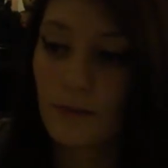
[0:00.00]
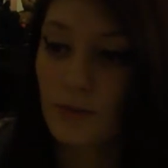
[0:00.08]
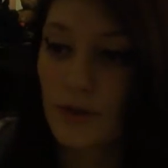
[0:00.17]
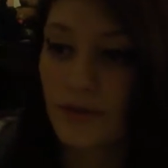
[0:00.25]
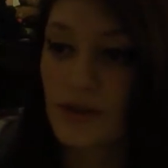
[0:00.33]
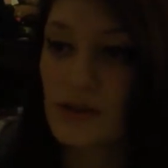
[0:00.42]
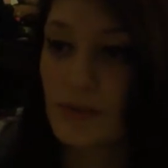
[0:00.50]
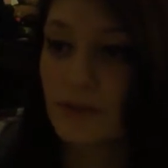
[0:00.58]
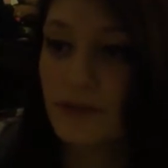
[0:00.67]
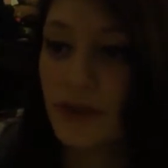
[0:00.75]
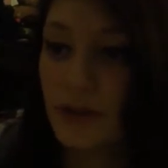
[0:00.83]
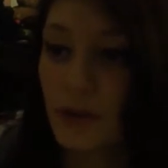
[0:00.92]
Moving
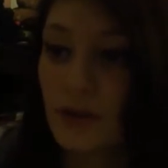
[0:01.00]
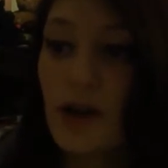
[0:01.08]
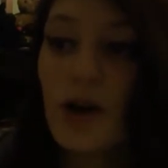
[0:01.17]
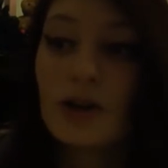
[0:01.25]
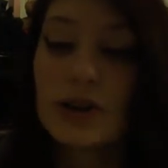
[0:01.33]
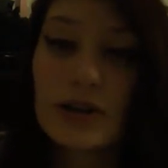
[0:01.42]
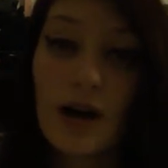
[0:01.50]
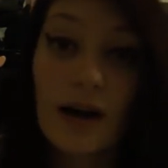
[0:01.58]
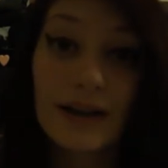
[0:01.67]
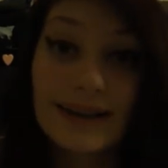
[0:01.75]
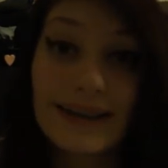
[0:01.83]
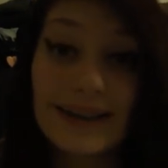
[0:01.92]
swiftly on, you
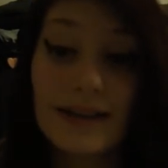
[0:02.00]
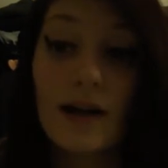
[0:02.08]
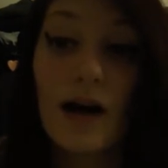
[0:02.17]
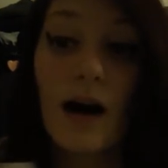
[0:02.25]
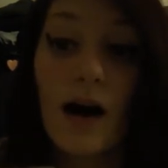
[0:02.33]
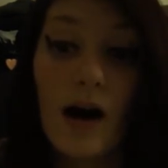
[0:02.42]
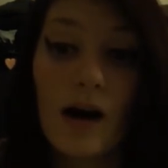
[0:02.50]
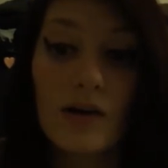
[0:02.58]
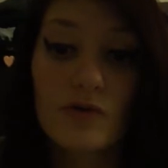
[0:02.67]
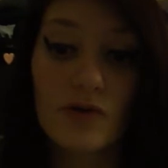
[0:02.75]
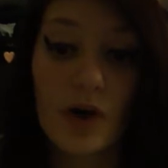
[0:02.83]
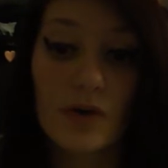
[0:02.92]
can't eat
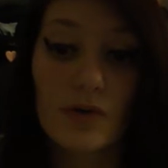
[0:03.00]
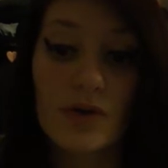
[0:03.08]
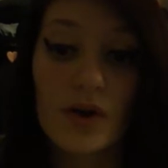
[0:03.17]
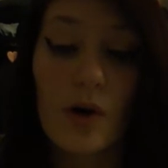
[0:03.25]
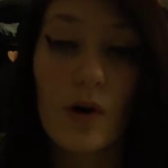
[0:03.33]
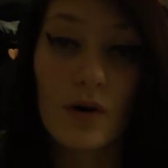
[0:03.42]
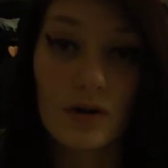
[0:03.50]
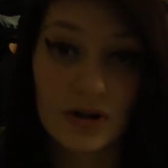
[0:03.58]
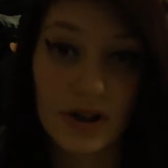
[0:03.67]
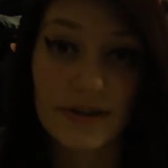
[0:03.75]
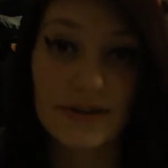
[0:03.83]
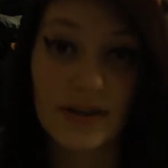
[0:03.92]
hard rolls or
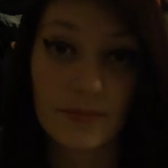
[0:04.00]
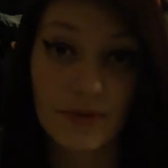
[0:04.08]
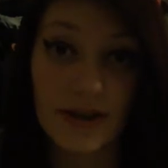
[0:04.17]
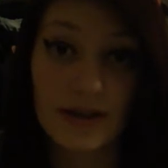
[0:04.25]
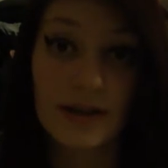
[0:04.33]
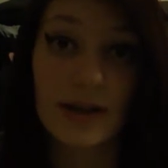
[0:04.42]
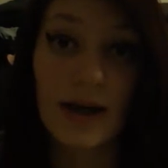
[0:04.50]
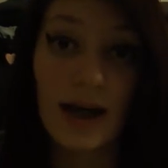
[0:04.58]
crusty bread